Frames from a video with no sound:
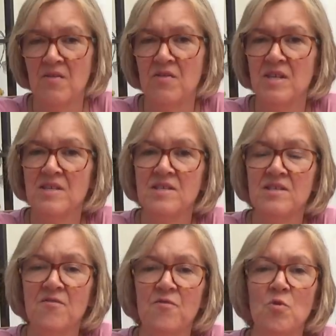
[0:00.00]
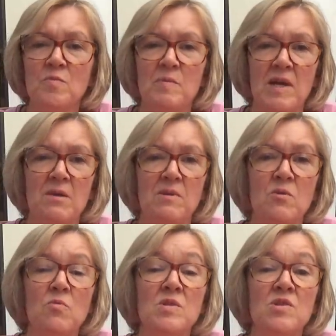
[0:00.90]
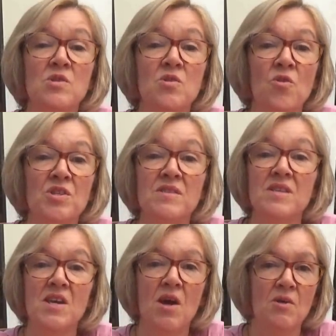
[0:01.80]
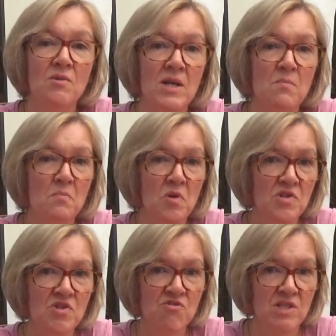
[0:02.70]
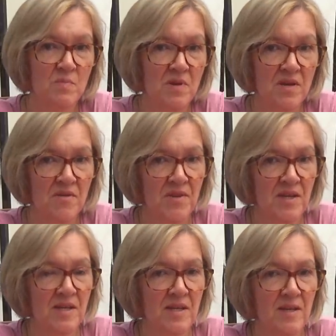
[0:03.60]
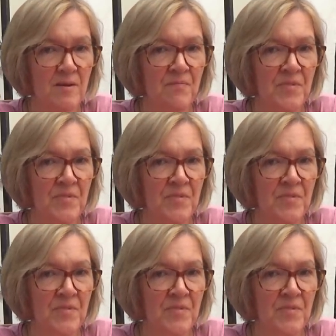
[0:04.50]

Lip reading: This deformed baby was not the only monstrous birth that year,